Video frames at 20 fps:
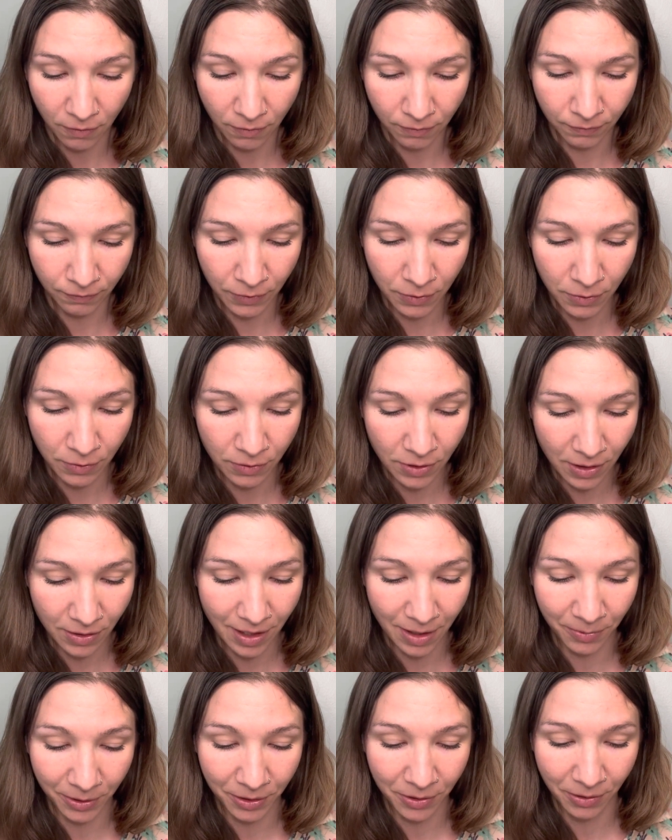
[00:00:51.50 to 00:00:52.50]
food
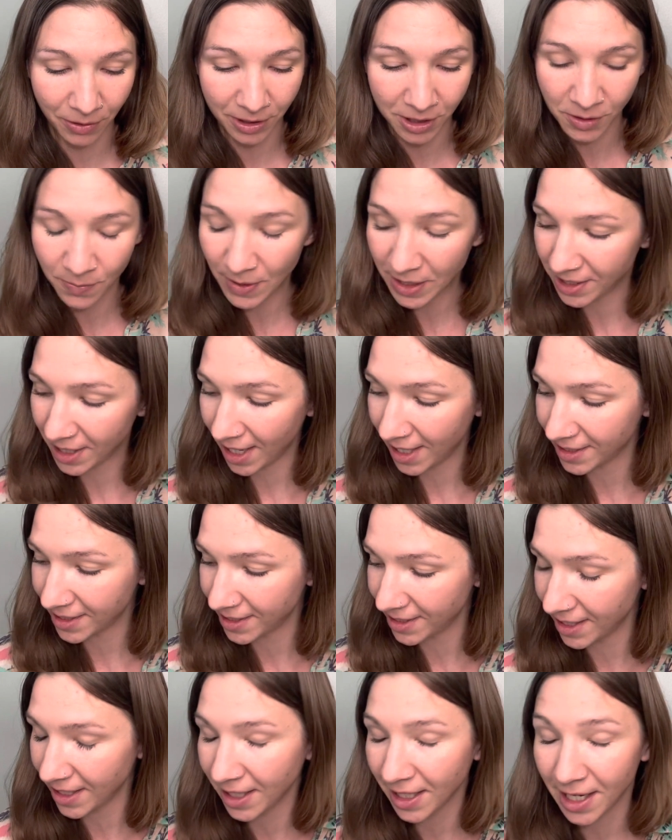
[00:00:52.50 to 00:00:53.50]
that we're going to be
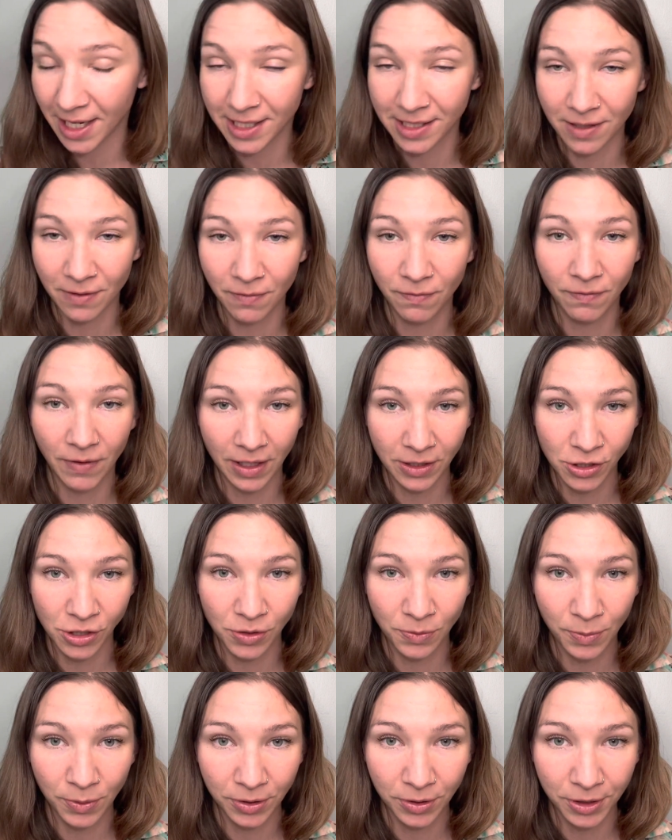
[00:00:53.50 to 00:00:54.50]
tasting is a
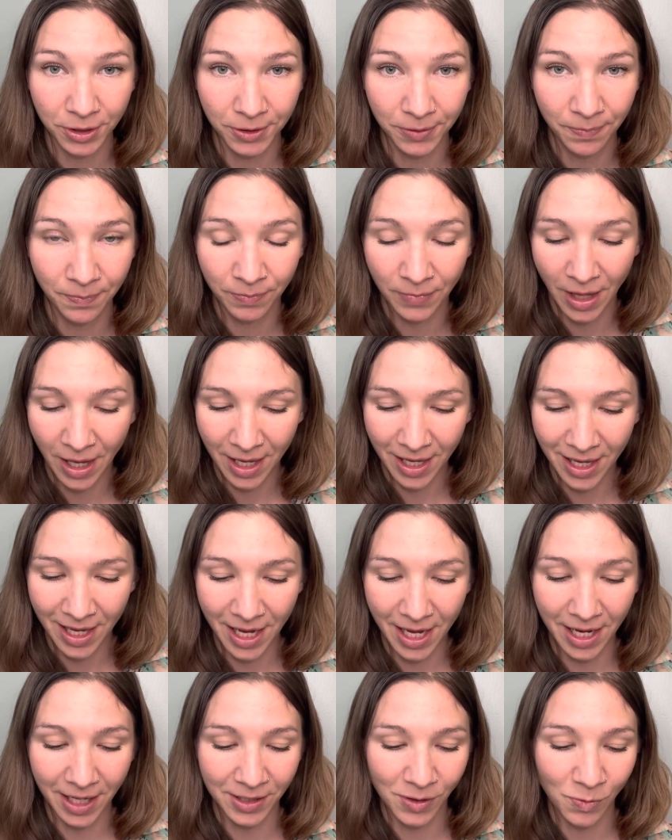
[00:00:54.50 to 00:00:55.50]
vegetable.
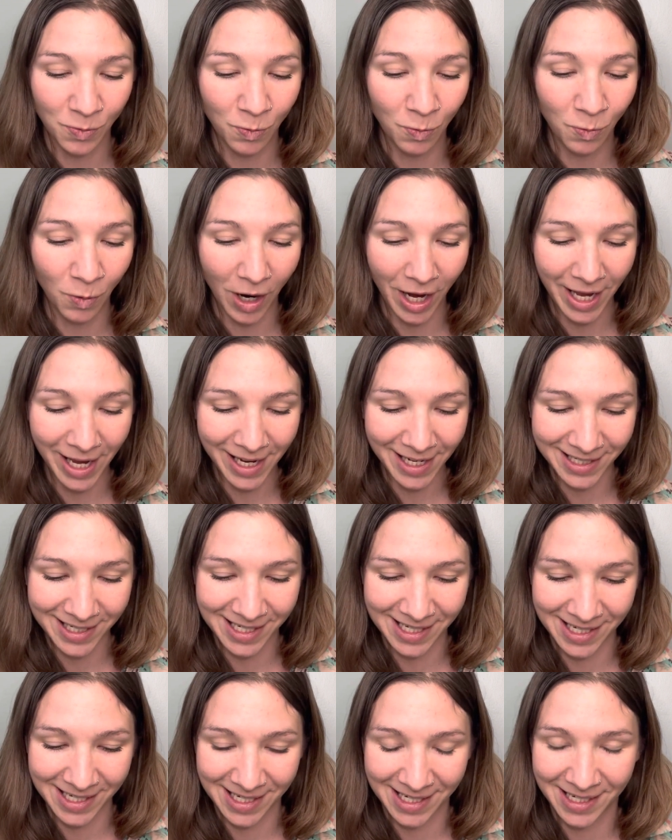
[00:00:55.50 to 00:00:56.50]
It's
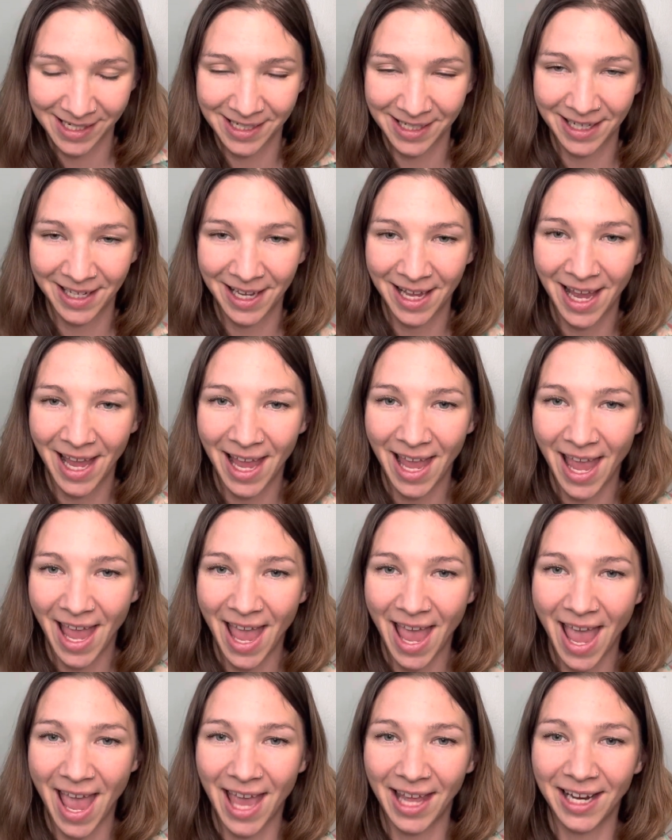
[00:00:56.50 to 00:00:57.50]
white
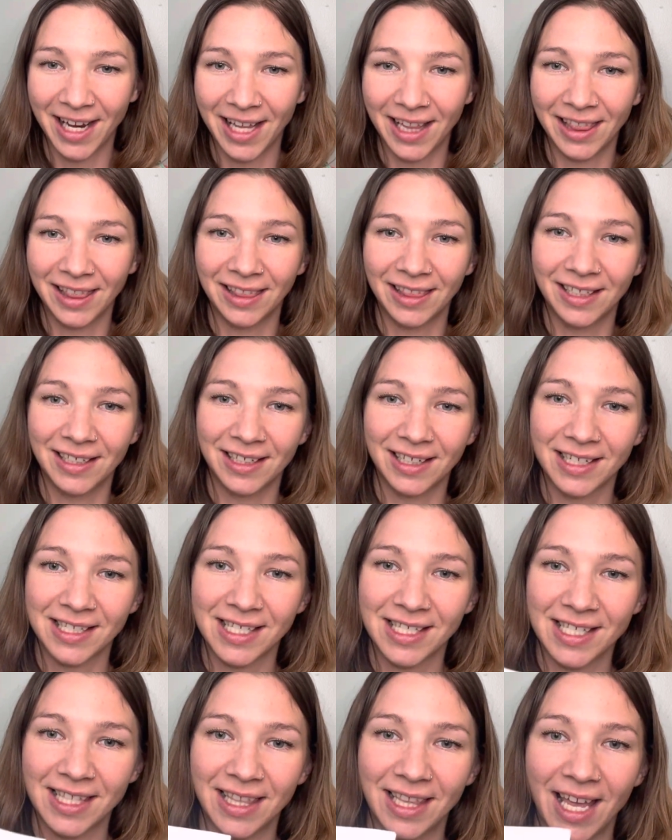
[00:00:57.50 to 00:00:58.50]
and it
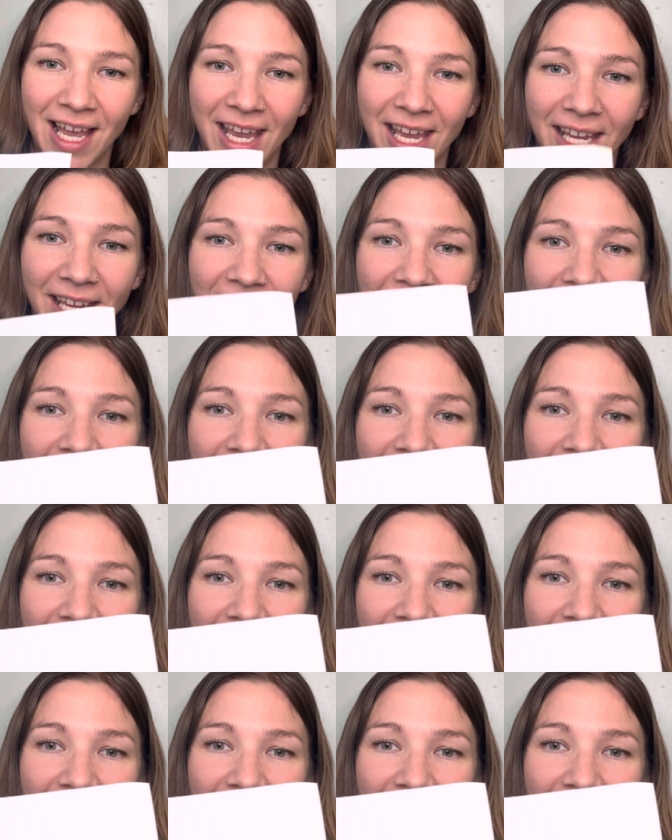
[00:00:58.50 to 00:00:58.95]
looks like